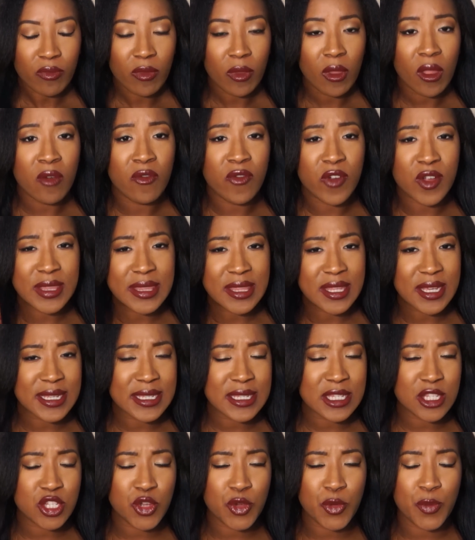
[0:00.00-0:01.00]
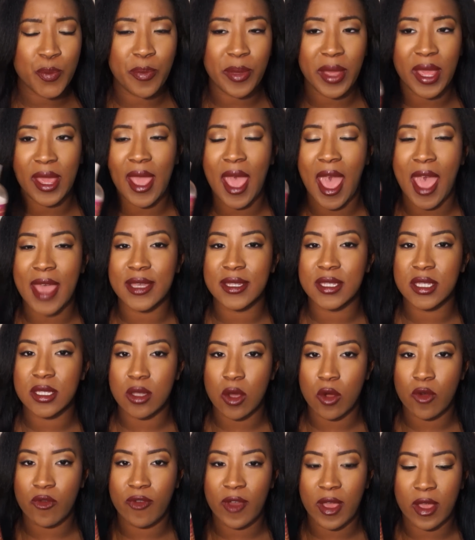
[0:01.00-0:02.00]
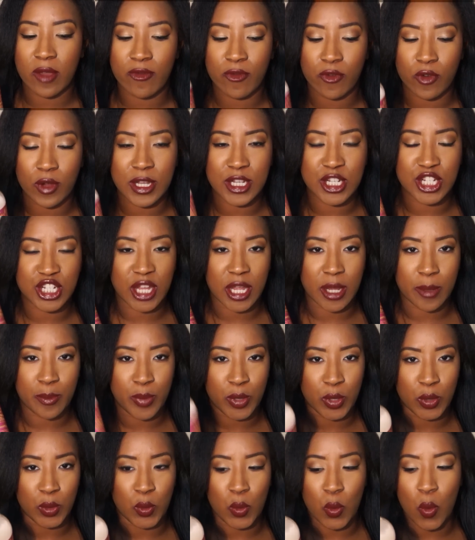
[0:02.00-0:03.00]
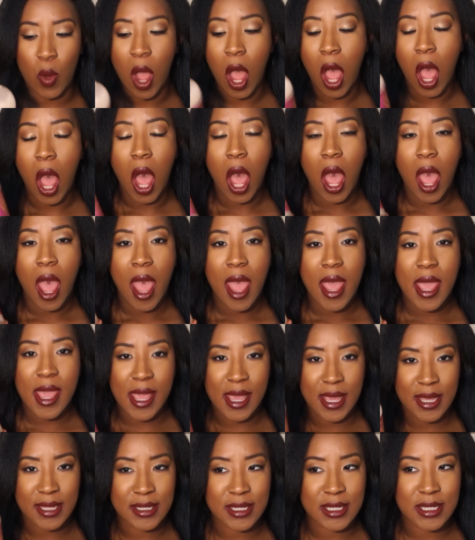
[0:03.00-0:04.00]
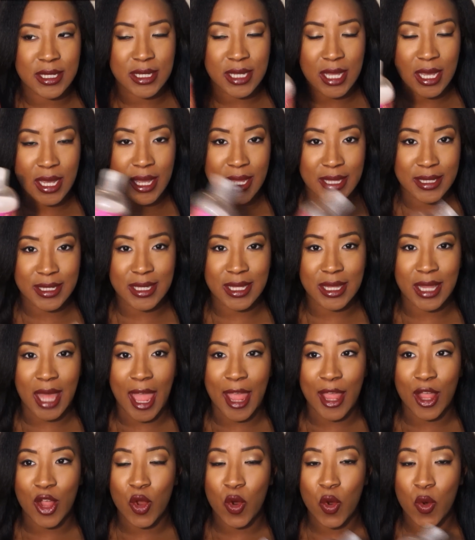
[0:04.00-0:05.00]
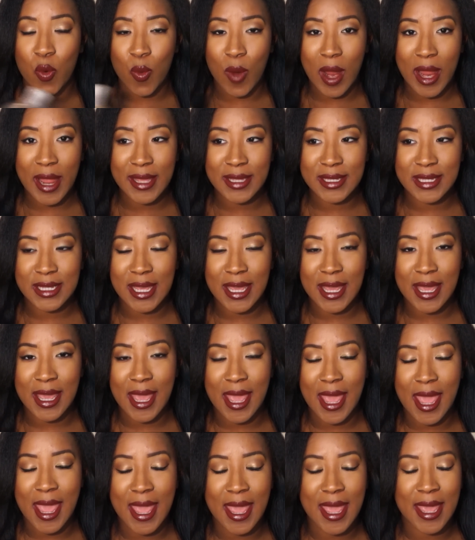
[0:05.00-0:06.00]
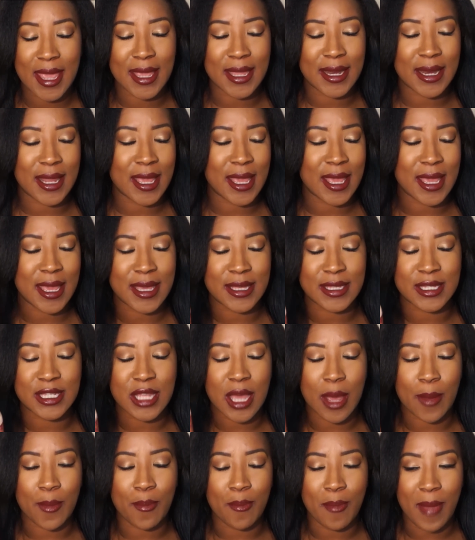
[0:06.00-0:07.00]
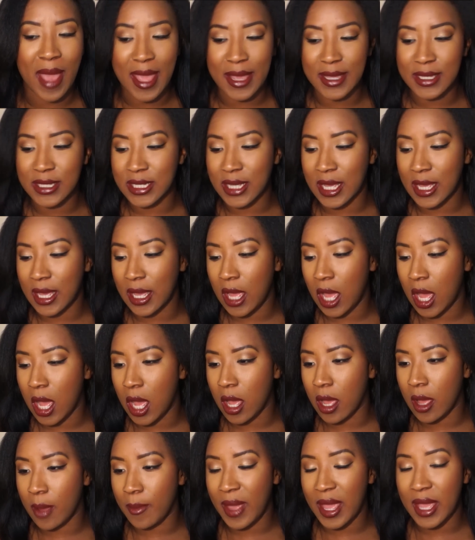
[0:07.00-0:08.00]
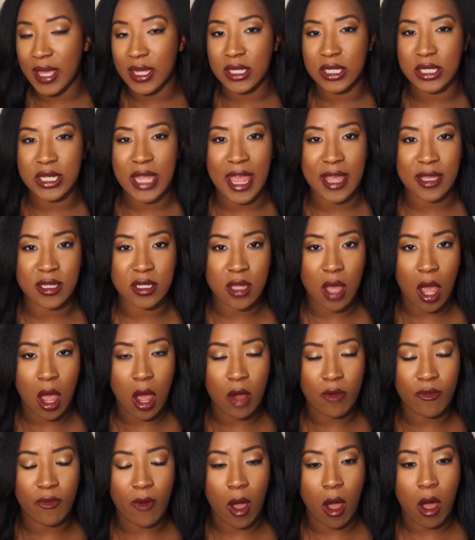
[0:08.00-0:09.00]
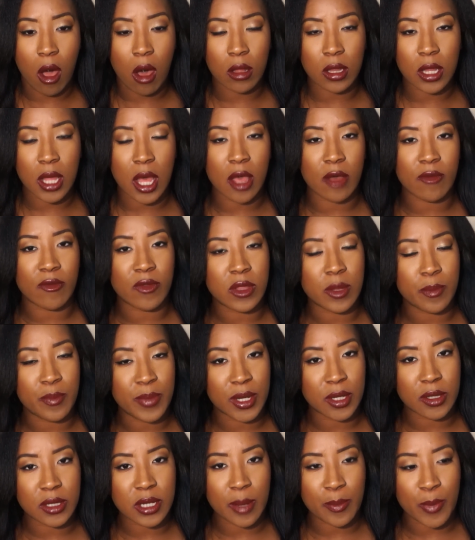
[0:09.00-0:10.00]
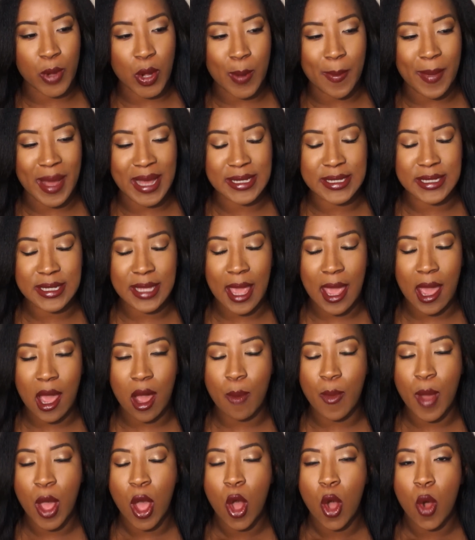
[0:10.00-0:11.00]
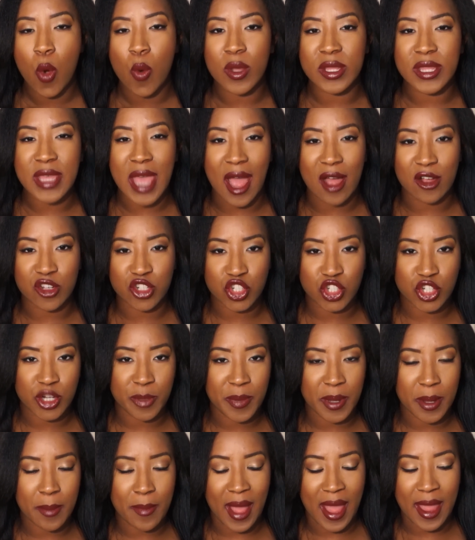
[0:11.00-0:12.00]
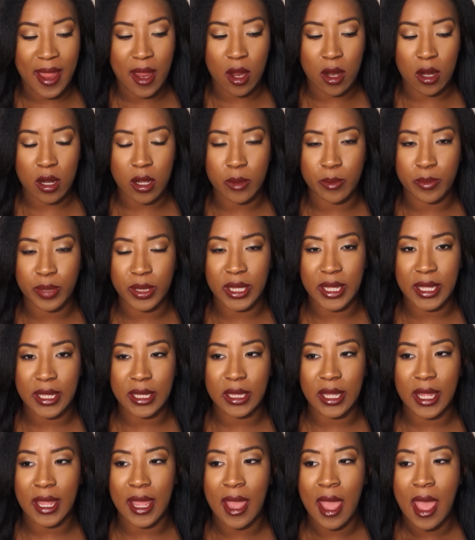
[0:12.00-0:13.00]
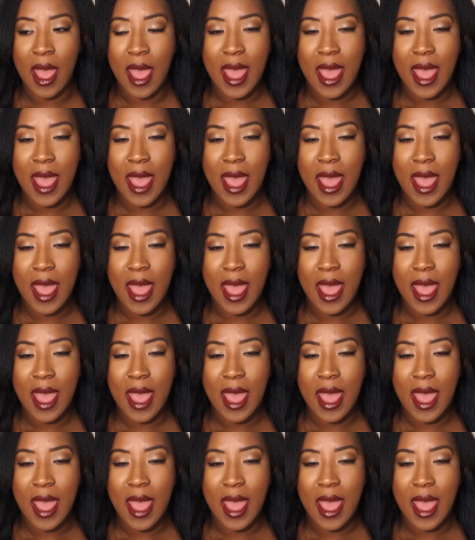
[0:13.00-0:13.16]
For this to be a sulfate-free shampoo, it suds like crazy. It is amazing. It takes off all of the buildup on my scalp without stripping my hair completely.